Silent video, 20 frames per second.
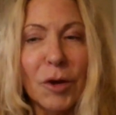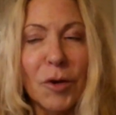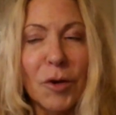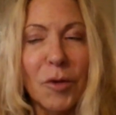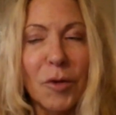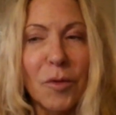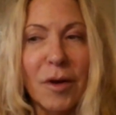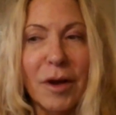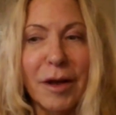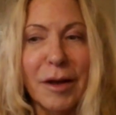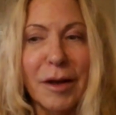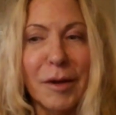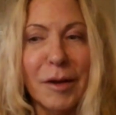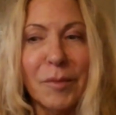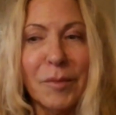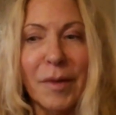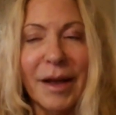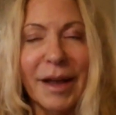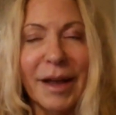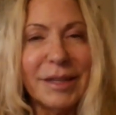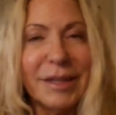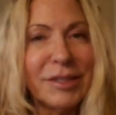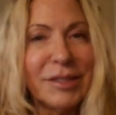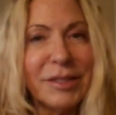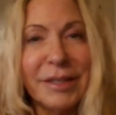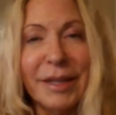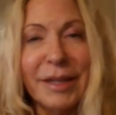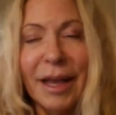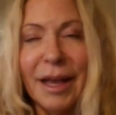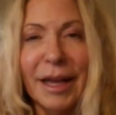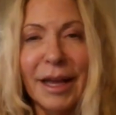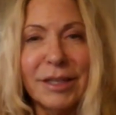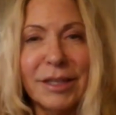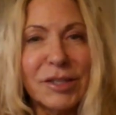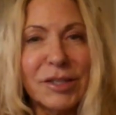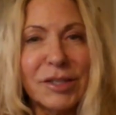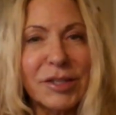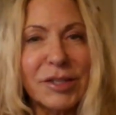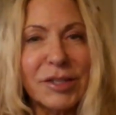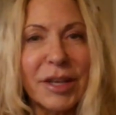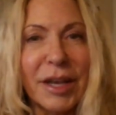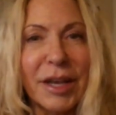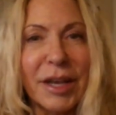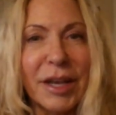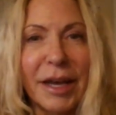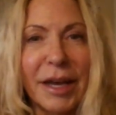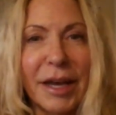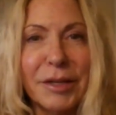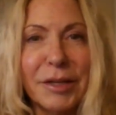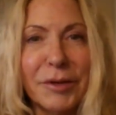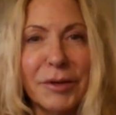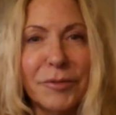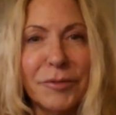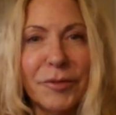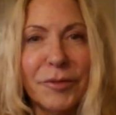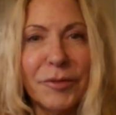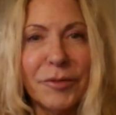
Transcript: so I just kind of